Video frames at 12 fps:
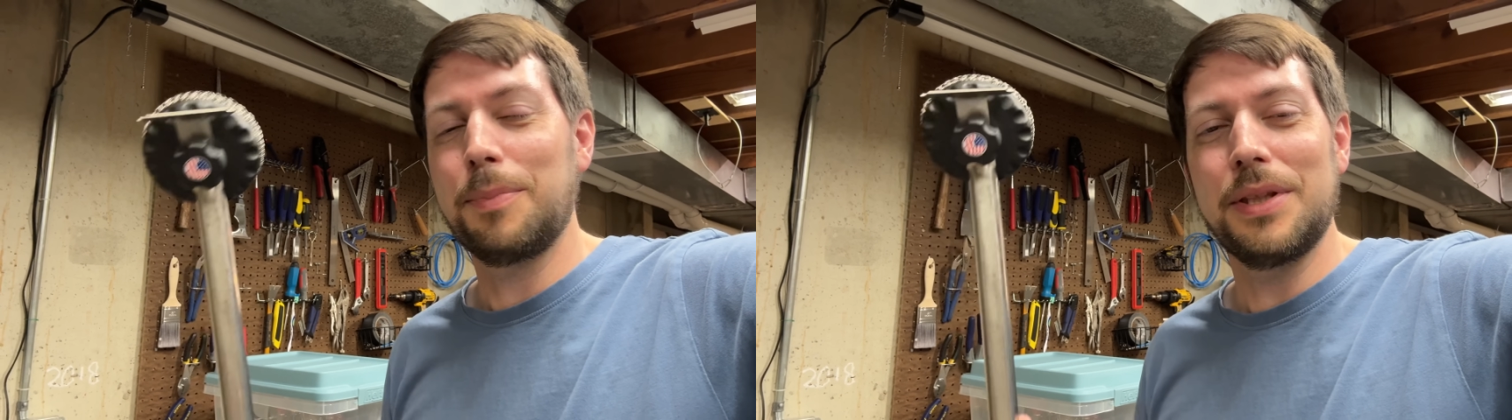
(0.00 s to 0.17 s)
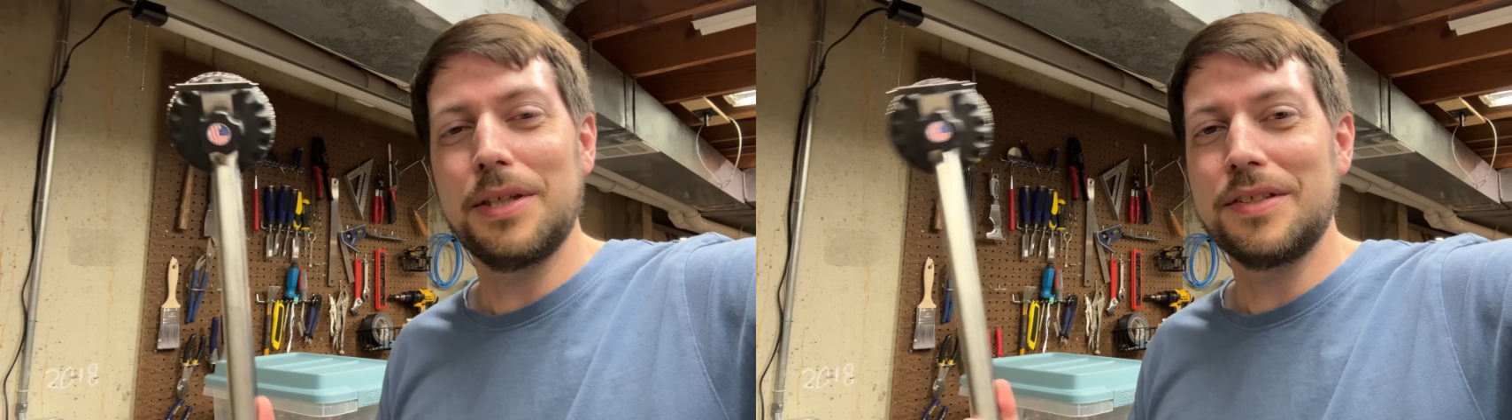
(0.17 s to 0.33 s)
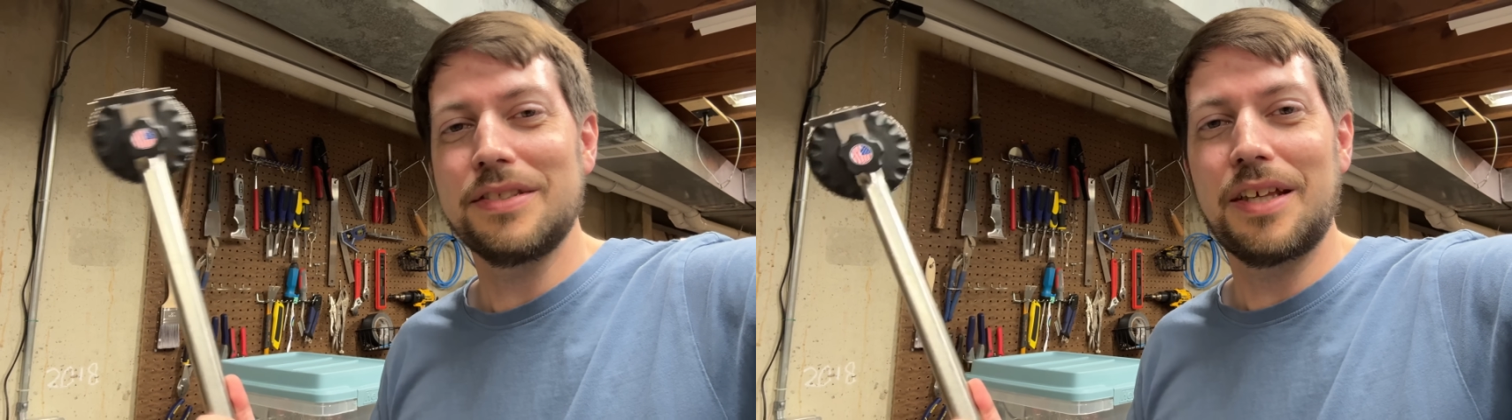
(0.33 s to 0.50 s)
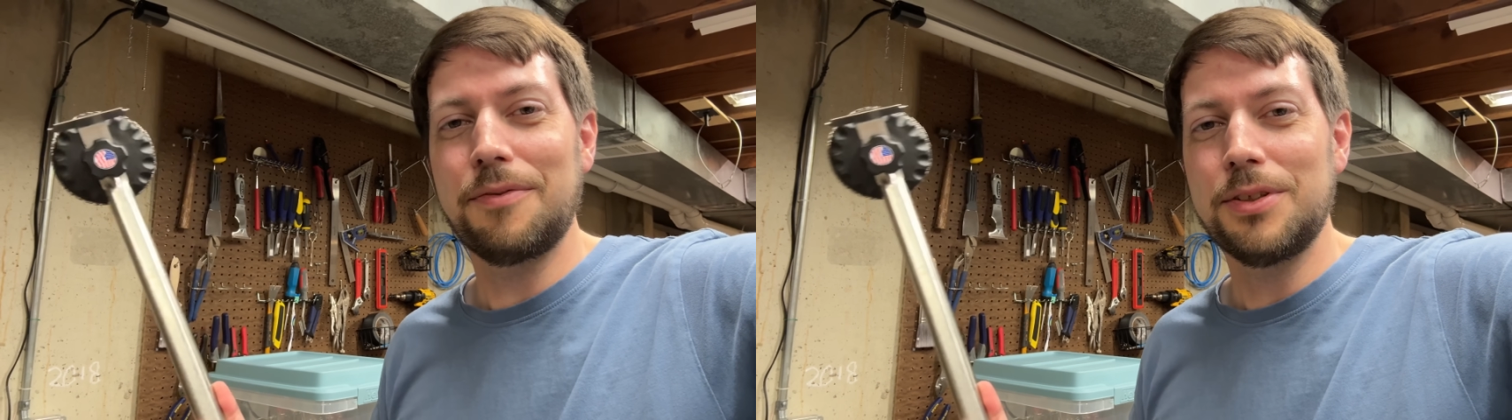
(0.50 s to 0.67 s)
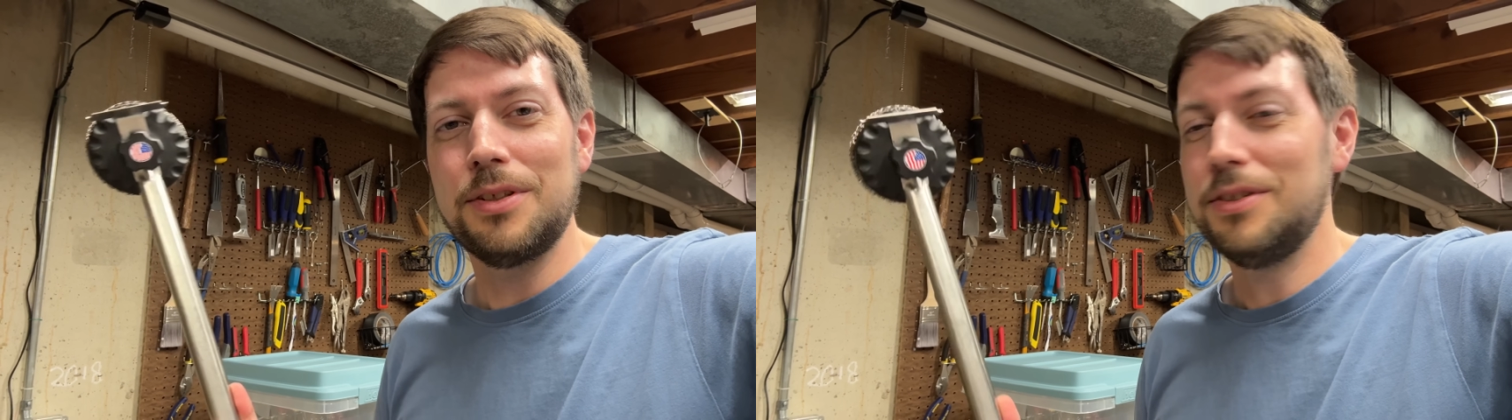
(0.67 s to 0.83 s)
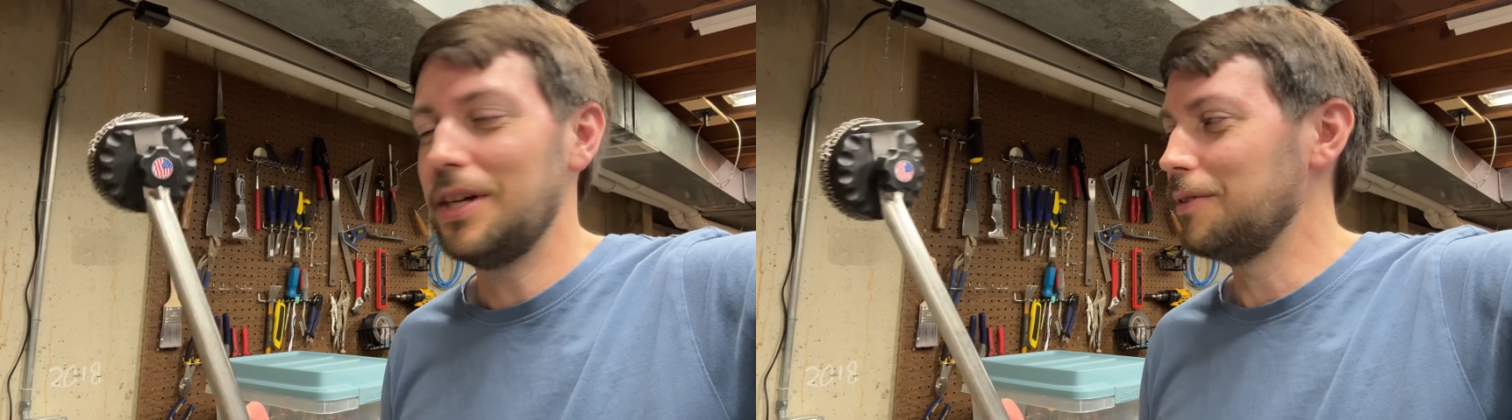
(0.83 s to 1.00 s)
but this is Level
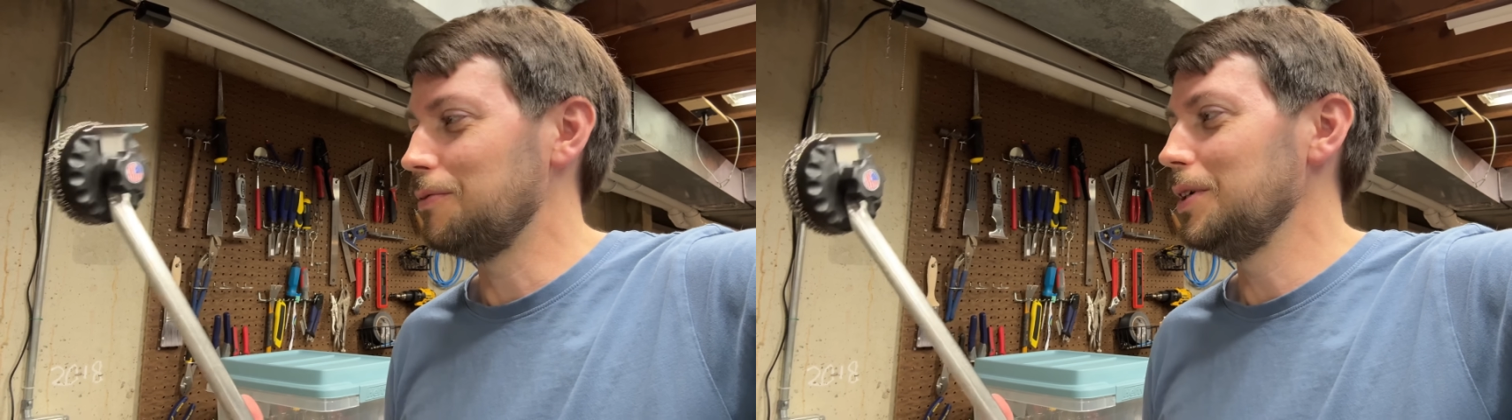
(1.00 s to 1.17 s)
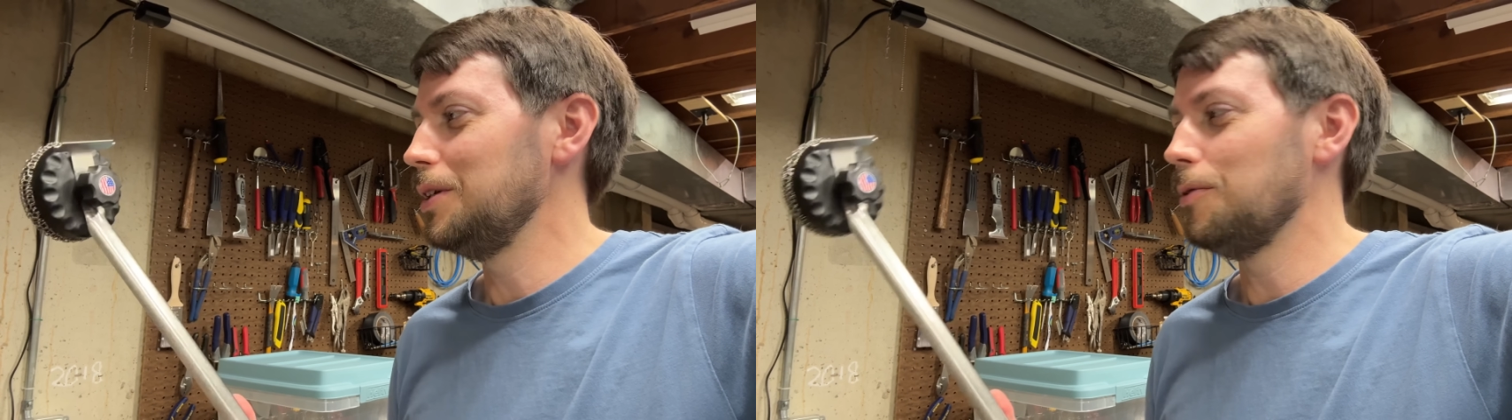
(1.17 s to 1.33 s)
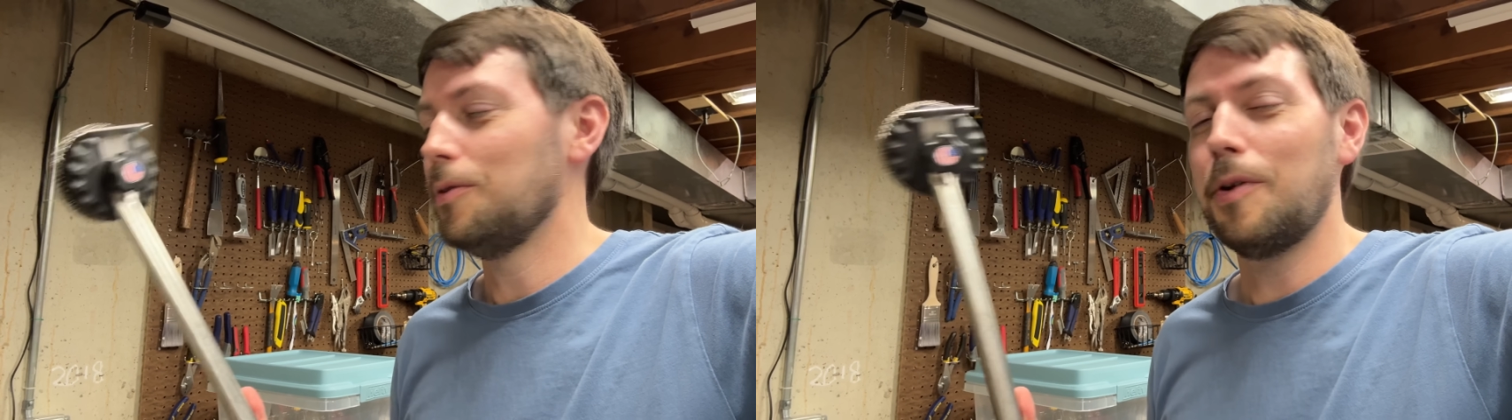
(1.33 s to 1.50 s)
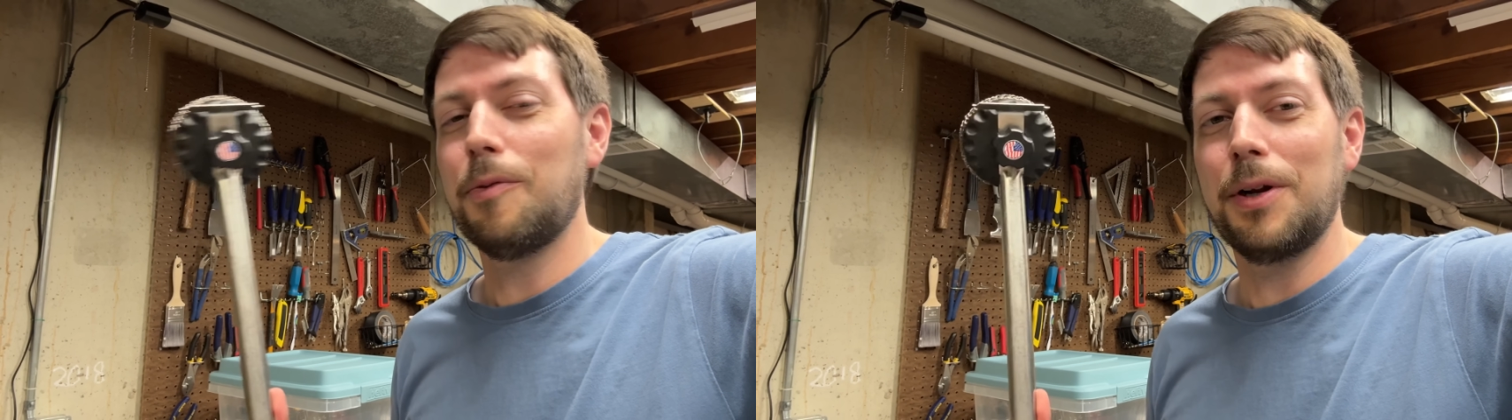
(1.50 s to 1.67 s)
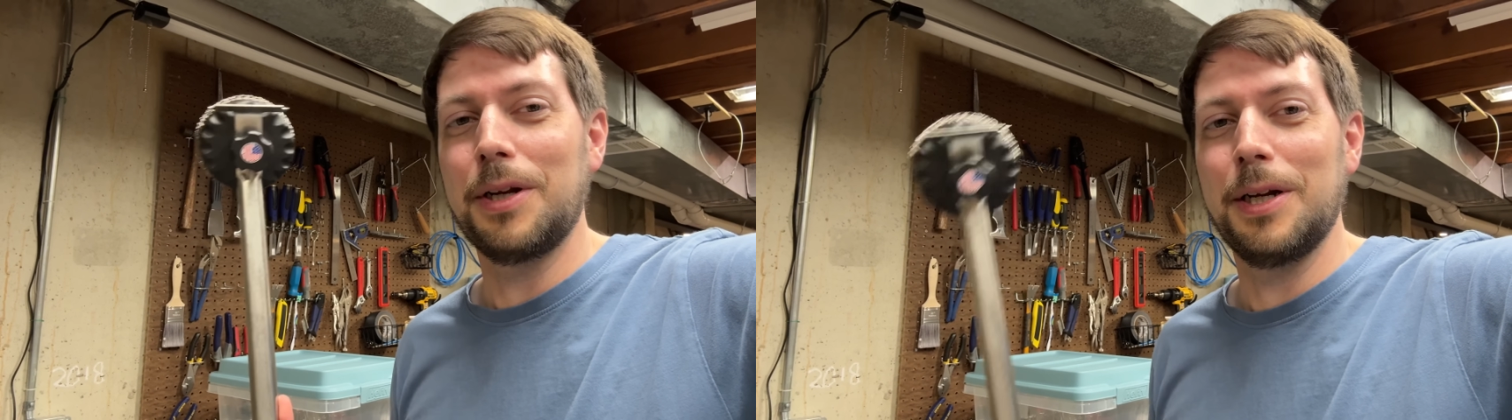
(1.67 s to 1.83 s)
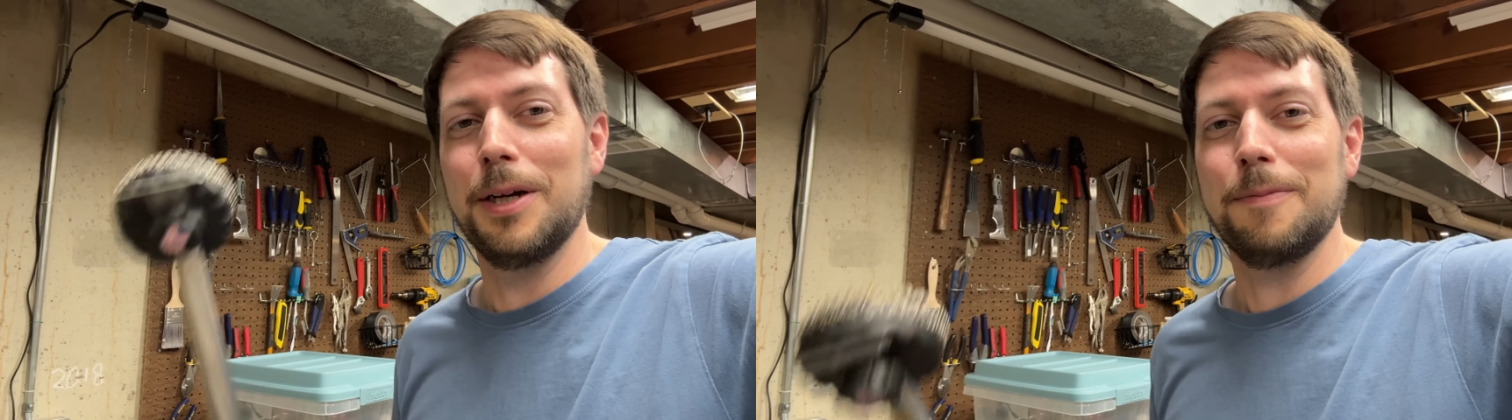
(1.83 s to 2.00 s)
2 Jeff. We do what we
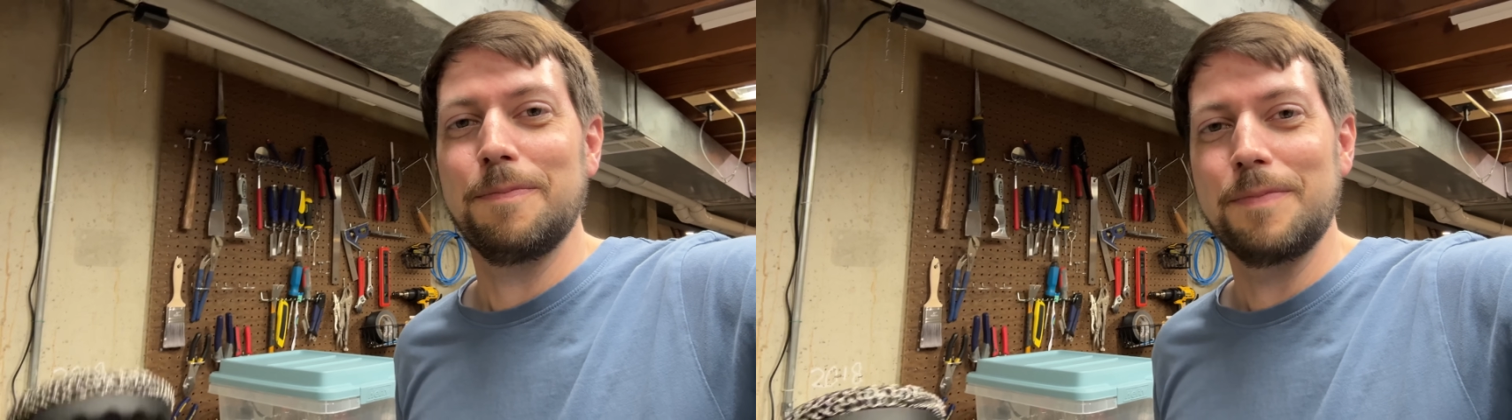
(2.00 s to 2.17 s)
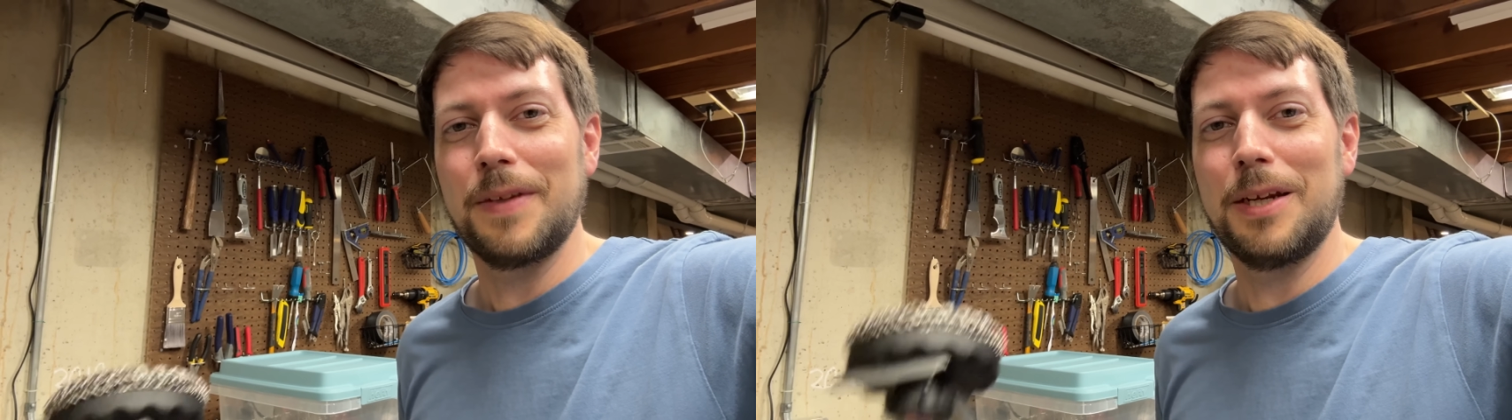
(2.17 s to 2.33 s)
want here.